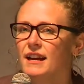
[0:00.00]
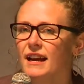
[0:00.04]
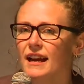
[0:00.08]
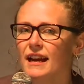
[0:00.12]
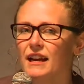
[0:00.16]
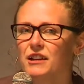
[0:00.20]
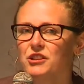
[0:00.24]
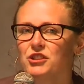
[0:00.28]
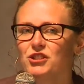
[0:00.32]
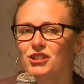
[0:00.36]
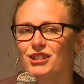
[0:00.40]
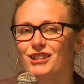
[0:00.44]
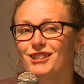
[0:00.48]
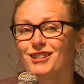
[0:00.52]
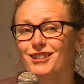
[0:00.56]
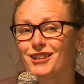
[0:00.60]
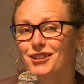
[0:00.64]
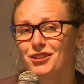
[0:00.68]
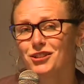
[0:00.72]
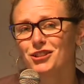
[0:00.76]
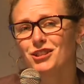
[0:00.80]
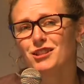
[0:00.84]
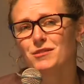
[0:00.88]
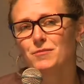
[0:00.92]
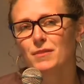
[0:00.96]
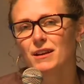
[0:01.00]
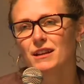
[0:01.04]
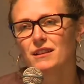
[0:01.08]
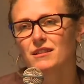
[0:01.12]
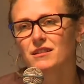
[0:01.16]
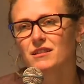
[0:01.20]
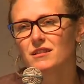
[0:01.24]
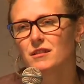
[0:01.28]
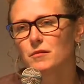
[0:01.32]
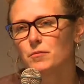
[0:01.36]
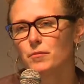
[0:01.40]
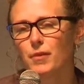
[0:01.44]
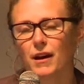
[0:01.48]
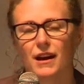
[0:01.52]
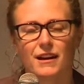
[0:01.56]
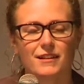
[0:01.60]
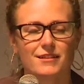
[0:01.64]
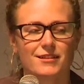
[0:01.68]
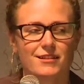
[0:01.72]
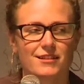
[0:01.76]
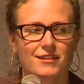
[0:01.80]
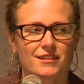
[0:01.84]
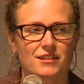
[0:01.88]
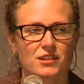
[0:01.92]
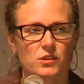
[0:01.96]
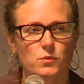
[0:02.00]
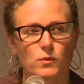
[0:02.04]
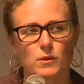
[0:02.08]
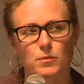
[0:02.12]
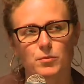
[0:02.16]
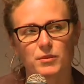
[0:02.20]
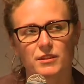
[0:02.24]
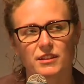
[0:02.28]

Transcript: And she says she makes the best sweet